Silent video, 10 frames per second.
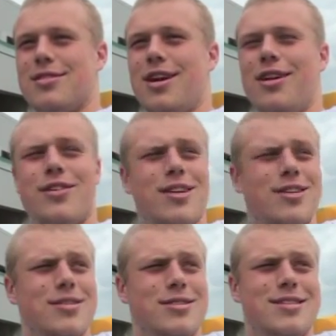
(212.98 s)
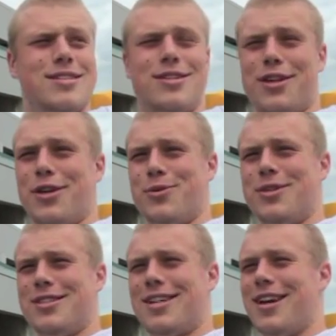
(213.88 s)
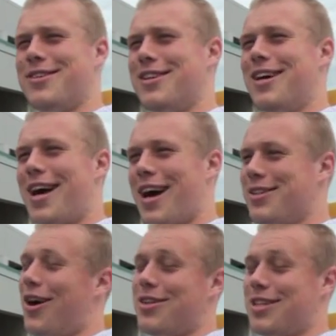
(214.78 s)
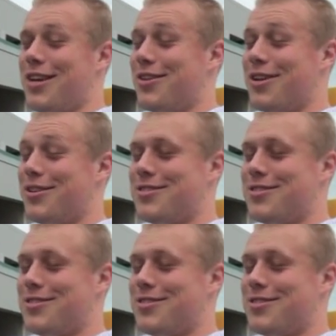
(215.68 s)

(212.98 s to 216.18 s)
I don't know. The good one? I don't know. Actually, honestly, I don't know.